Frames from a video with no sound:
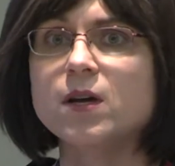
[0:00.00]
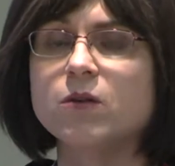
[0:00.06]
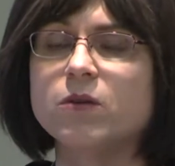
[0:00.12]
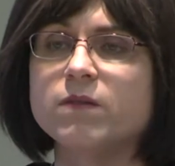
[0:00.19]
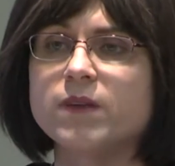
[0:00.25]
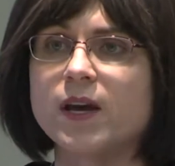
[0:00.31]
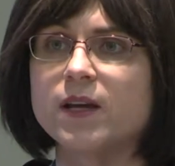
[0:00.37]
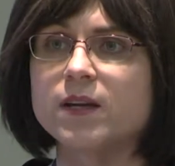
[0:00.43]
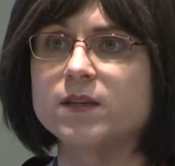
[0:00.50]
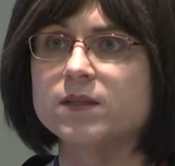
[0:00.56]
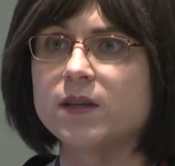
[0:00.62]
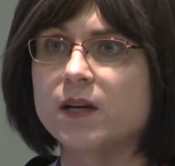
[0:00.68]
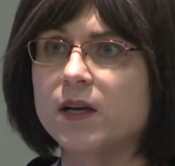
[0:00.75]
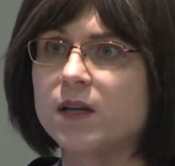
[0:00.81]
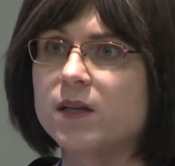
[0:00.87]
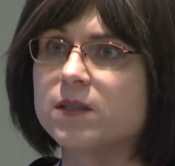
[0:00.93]
We've got
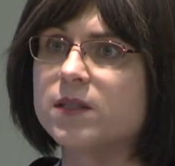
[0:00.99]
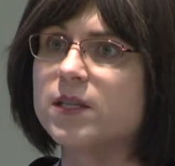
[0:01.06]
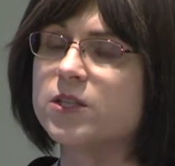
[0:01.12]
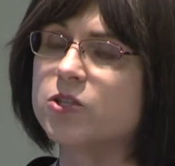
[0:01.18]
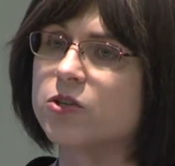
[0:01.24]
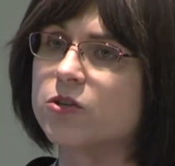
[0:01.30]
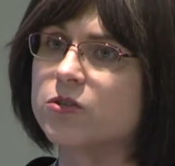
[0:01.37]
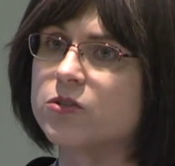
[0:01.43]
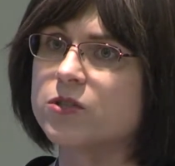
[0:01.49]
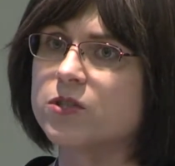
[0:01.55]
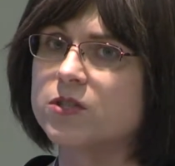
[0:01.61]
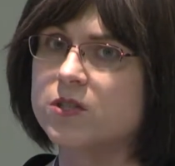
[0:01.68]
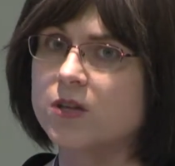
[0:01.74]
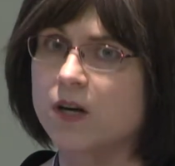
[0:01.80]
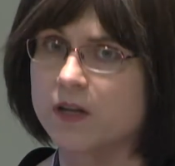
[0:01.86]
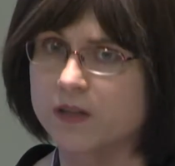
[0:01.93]
teachers
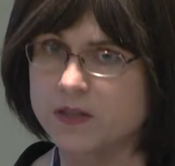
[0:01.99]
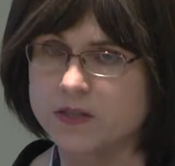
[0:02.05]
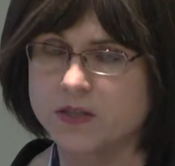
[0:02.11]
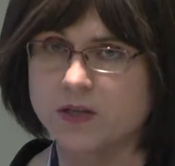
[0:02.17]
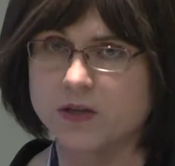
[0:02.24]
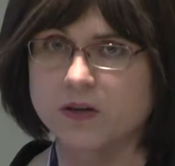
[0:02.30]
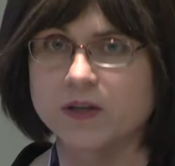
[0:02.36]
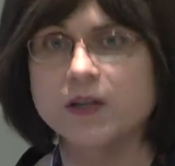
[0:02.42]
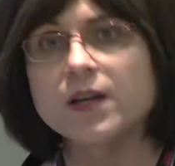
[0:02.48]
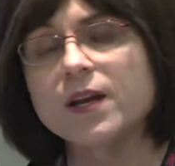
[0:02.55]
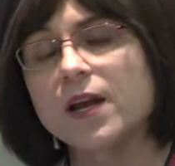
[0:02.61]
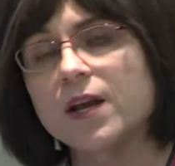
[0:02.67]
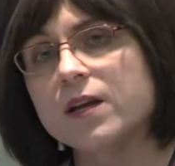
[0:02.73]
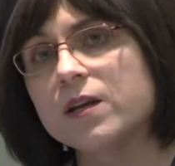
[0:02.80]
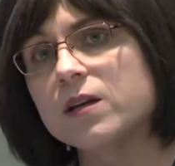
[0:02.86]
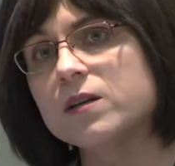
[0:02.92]
starting this year in
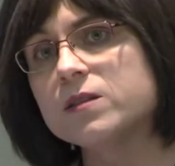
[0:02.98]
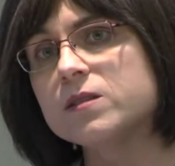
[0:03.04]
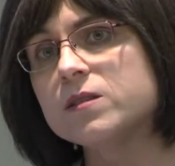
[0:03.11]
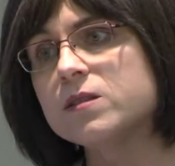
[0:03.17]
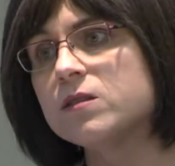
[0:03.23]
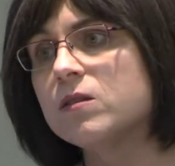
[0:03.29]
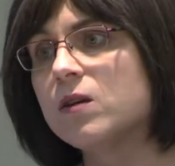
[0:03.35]
Connecticut,